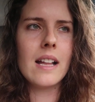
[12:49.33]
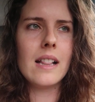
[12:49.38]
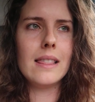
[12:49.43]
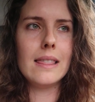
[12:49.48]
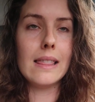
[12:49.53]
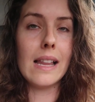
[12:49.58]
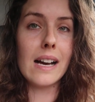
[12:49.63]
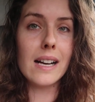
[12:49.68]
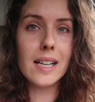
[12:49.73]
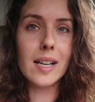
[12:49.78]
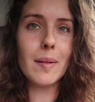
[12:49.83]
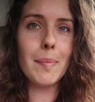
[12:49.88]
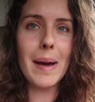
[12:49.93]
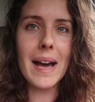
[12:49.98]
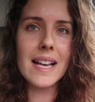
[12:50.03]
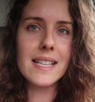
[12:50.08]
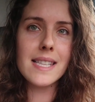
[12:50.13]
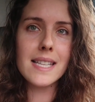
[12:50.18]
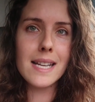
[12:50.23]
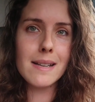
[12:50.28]
lung
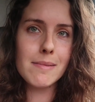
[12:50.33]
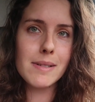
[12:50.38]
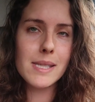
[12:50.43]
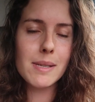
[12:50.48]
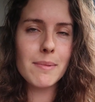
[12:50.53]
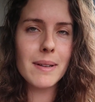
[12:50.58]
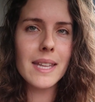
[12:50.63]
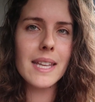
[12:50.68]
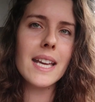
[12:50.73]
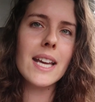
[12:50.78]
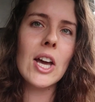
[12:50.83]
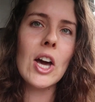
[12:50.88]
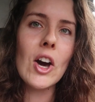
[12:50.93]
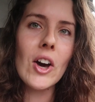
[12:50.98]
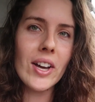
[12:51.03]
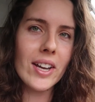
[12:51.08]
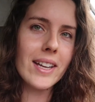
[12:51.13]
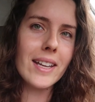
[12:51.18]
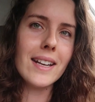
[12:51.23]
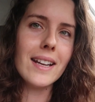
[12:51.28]
capacity was really
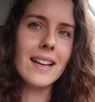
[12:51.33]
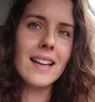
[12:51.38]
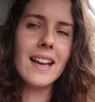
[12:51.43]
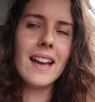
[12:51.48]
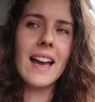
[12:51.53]
good